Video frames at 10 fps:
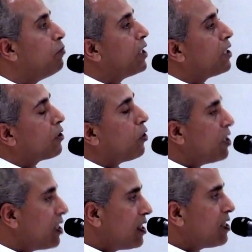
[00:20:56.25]
But
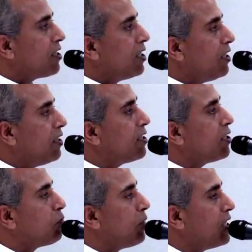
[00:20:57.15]
consciously, this
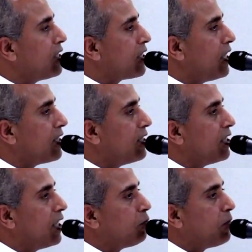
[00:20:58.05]
is my
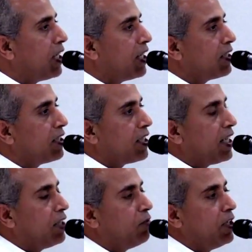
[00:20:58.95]
strategy and planning that
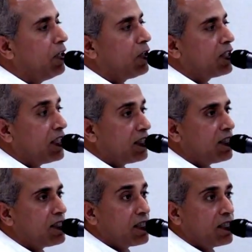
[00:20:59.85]
I will not utter
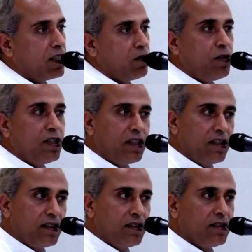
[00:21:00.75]
a single
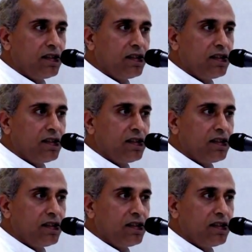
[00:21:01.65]
word.